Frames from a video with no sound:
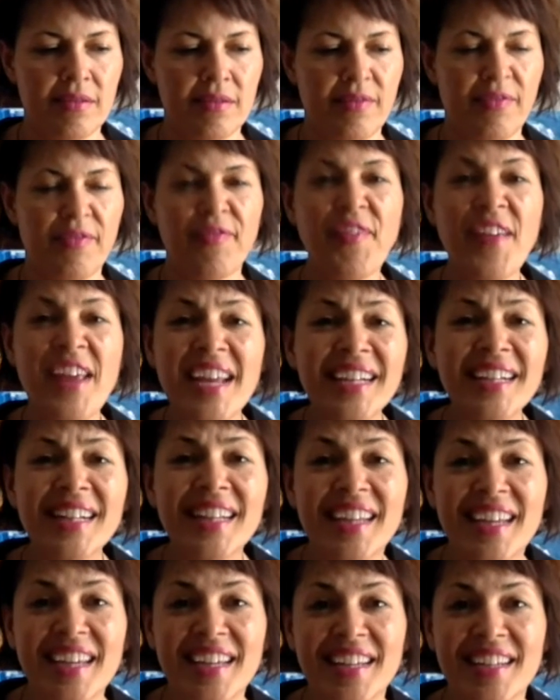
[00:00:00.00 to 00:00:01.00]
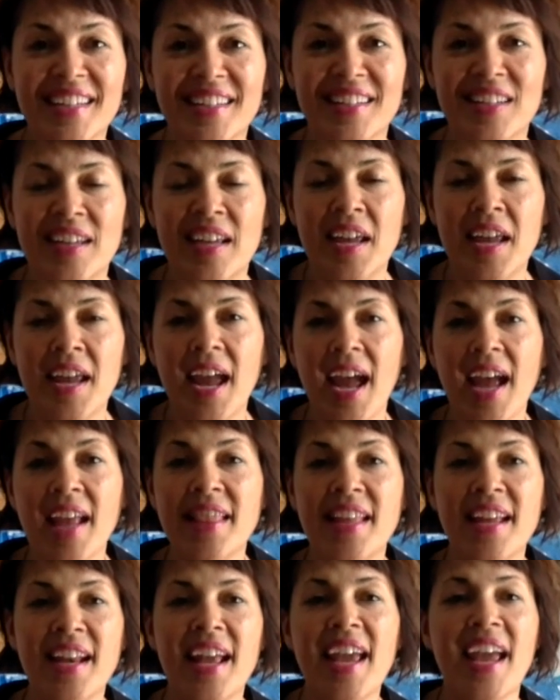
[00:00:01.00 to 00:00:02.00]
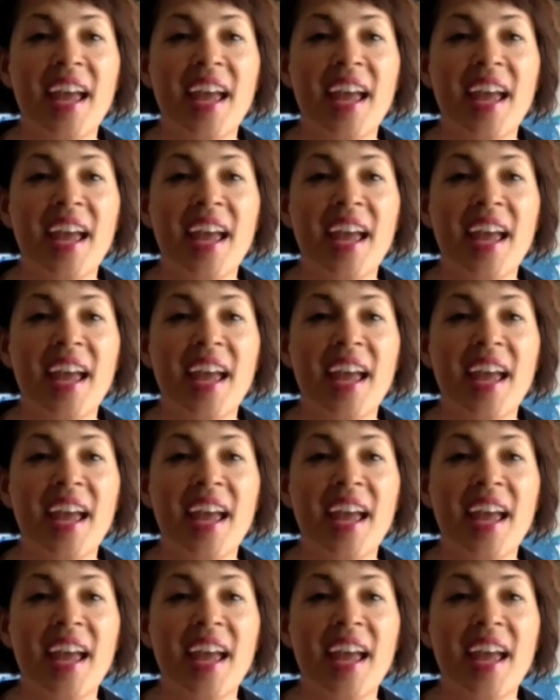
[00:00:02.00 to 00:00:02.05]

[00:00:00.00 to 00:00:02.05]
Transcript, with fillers: feeling, and that